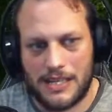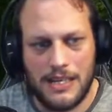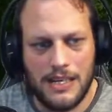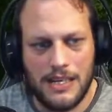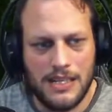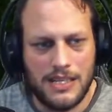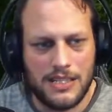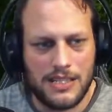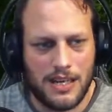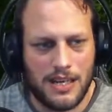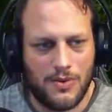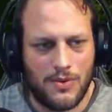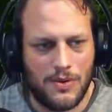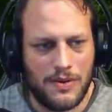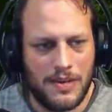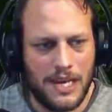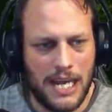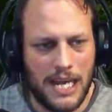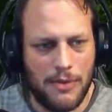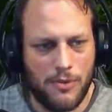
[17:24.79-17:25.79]
So
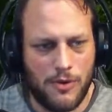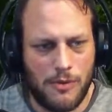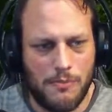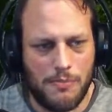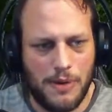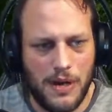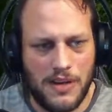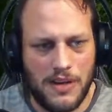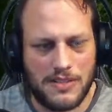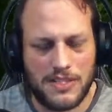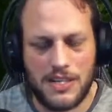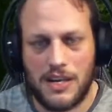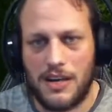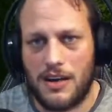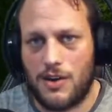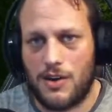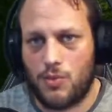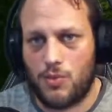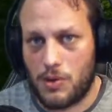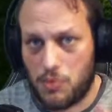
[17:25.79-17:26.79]
now we're on parked car.
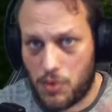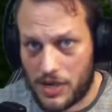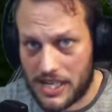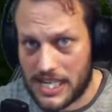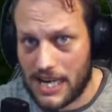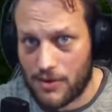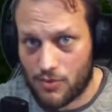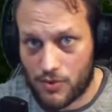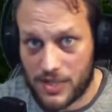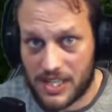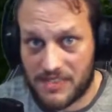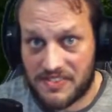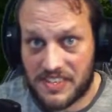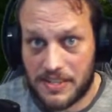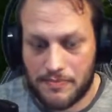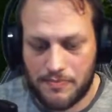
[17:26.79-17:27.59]
We want to get rid of it.